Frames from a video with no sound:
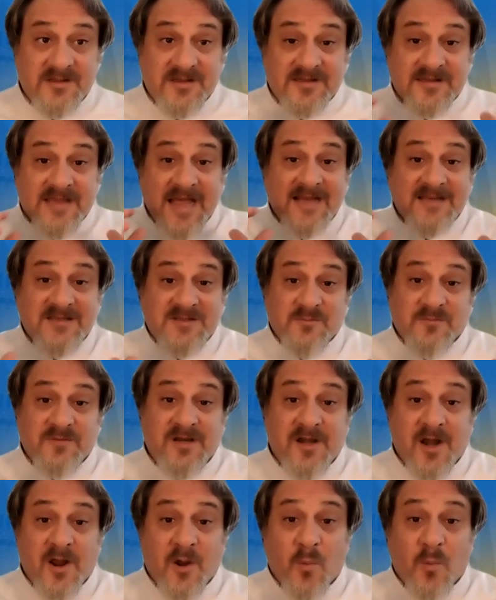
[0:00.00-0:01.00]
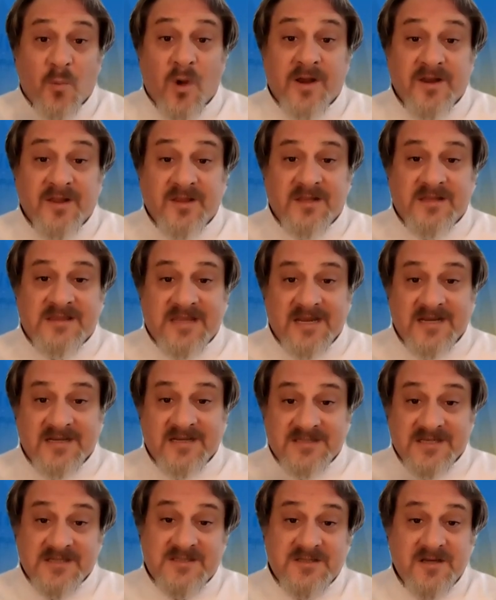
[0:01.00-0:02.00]
that's, one of the
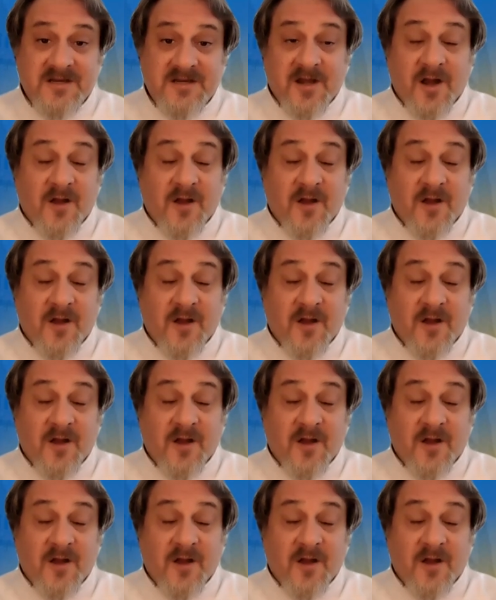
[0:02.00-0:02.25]
things is,